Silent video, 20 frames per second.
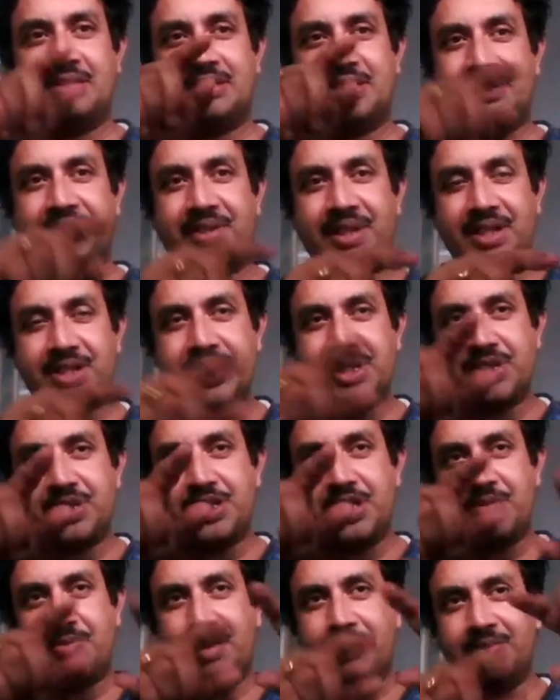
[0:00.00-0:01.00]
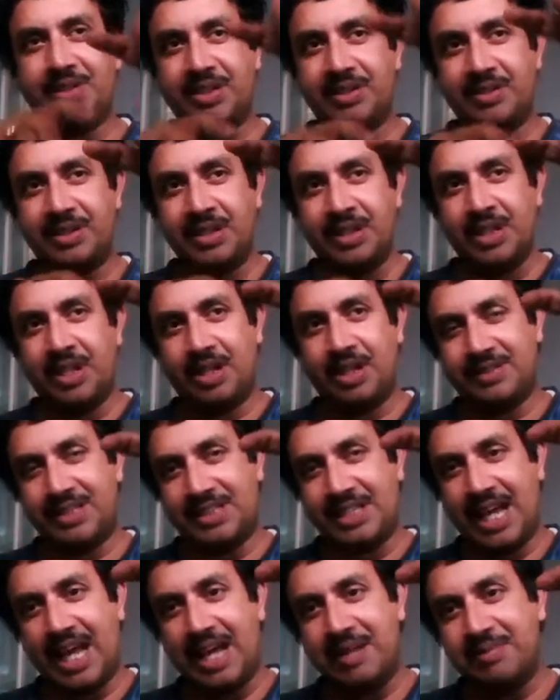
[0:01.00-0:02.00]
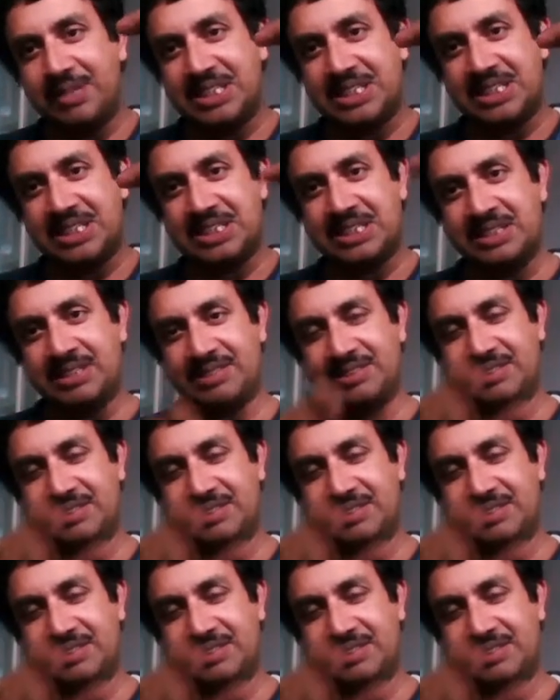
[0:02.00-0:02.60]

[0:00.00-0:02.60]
relationship of the diameter,